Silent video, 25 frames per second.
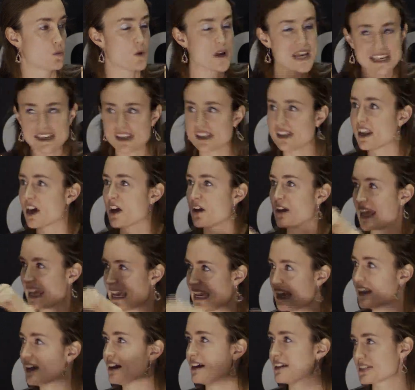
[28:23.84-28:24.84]
We can know
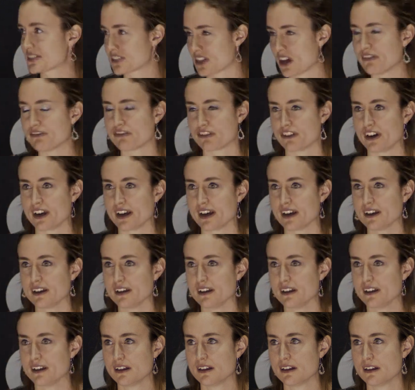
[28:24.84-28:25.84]
in our
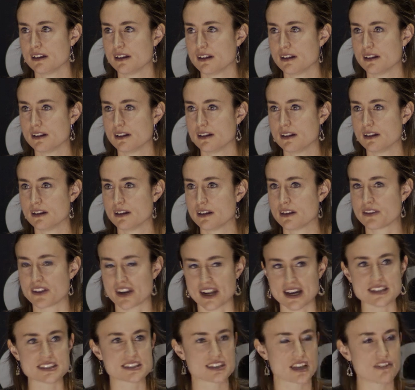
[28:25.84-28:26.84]
suffering
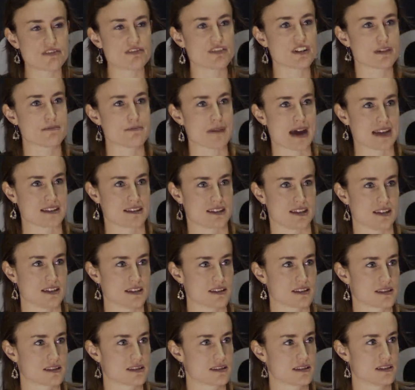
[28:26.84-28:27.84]
that our suffering
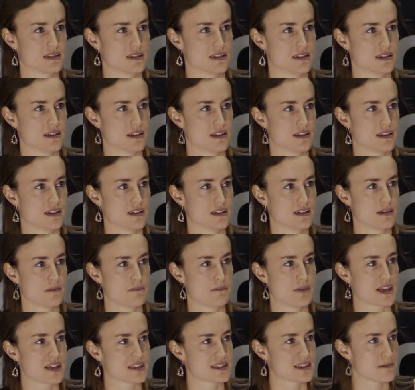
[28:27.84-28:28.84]
matters
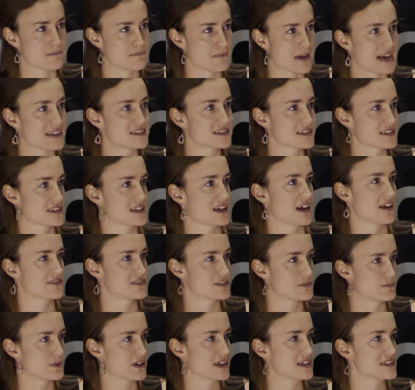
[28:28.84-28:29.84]
because it matters
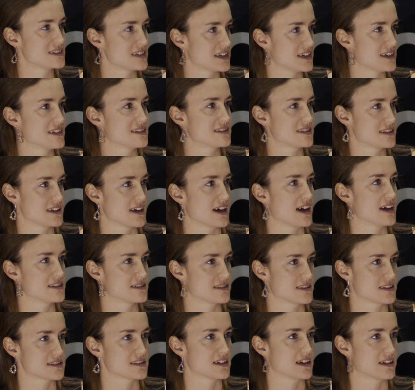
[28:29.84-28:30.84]
enough to bring tears to the
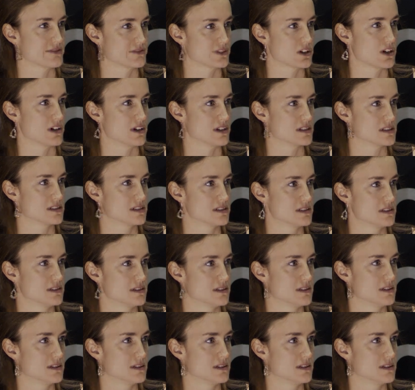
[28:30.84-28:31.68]
eyes of the Son of God.